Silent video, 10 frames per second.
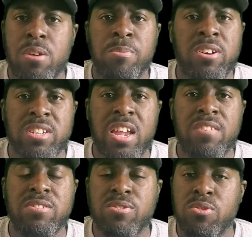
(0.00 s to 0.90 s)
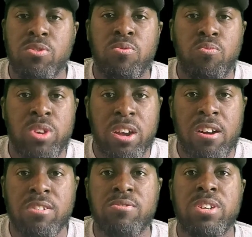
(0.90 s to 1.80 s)
Mark Davis, we
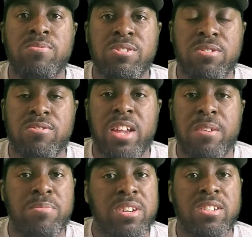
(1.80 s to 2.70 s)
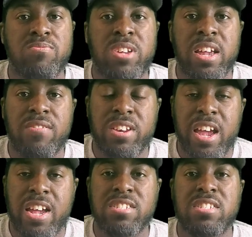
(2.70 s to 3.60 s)
all agree with you on that, because we have
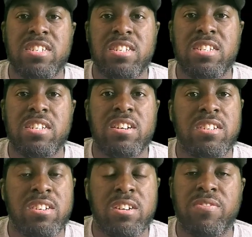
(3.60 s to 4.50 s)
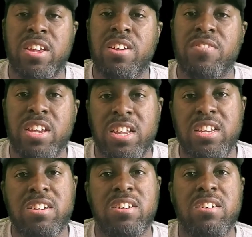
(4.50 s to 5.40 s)
not seen enough, if
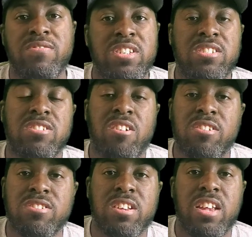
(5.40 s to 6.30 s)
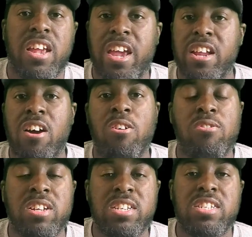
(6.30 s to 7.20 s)
any, of these starters at
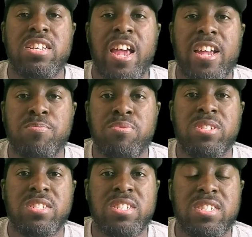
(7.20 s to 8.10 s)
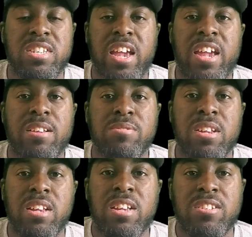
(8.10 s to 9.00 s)
all in these last preseason games.
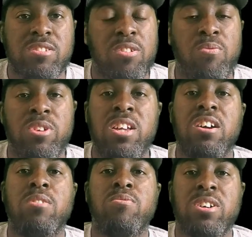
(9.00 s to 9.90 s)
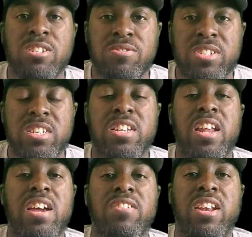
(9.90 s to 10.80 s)
And so we are wondering
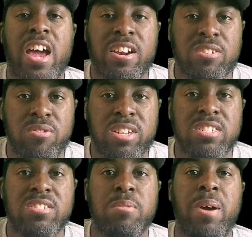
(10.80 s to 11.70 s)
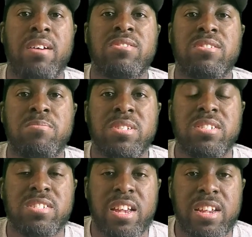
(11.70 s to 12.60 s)
and have a lot of questions about some of
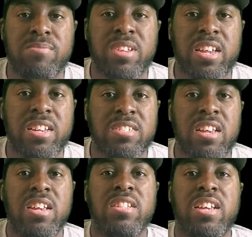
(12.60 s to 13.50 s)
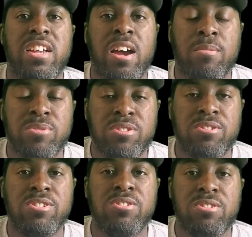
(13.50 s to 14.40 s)
the same things that I'm
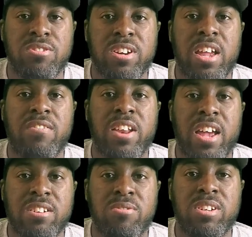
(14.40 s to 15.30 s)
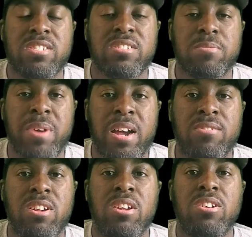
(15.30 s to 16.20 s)
sure you're going to have a lot of questions
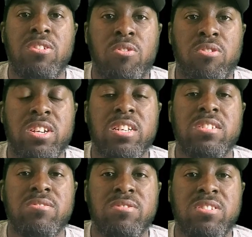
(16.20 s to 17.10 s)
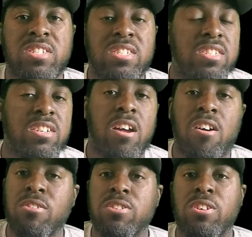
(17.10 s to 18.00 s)
about going into the season. And
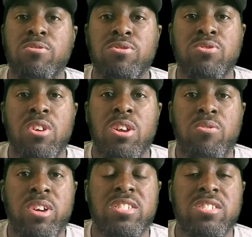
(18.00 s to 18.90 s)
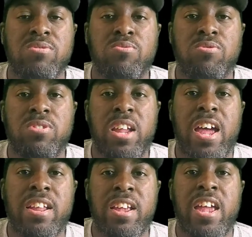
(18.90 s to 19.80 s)
all of those questions will
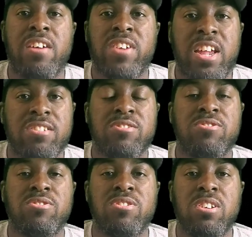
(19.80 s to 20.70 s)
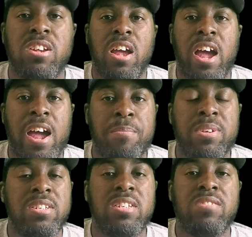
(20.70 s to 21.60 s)
not have answers, I
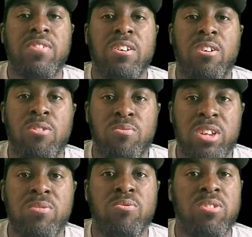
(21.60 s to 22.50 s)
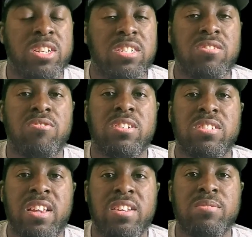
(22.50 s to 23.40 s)
believe, on week one. It's going to
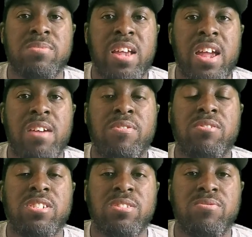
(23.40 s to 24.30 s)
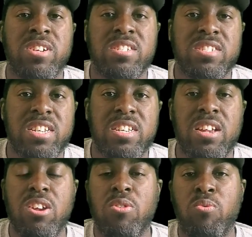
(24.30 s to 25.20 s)
take some time for us to really
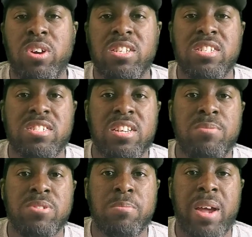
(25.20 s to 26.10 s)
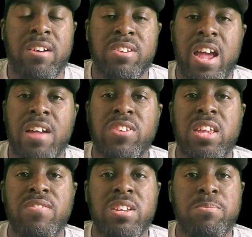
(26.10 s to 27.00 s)
see what this team is about. And I've
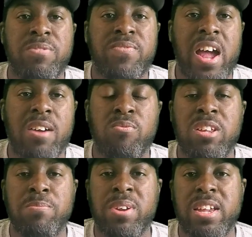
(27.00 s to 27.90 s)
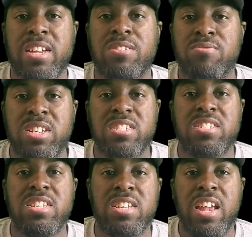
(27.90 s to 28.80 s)
given them a five-week plan to really
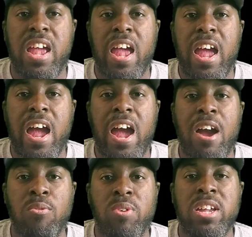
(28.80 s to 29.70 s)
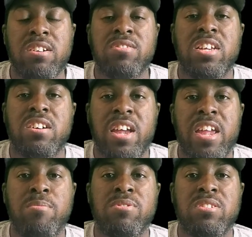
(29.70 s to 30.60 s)
see how well they are
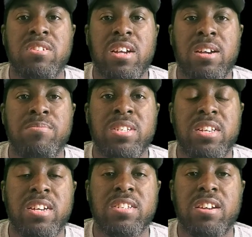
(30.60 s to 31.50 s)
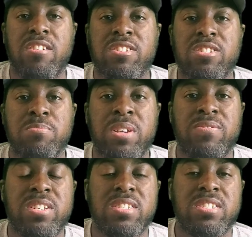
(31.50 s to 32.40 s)
able to come together, and Arthur
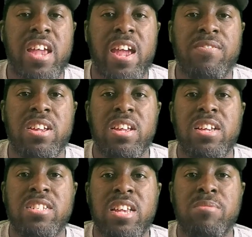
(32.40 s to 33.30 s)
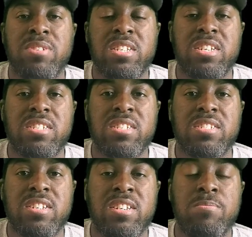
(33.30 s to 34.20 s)
Smith and his staff is able to get
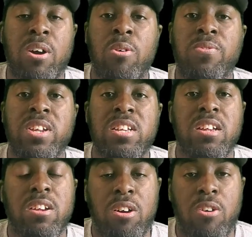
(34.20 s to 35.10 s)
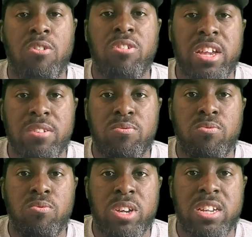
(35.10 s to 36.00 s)
this team, hopefully, on a
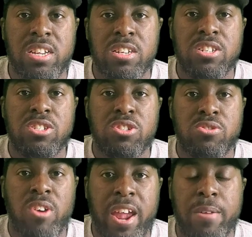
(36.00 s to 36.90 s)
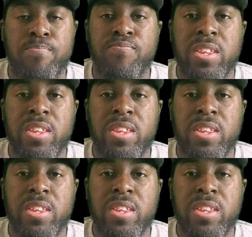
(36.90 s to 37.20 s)
winning track.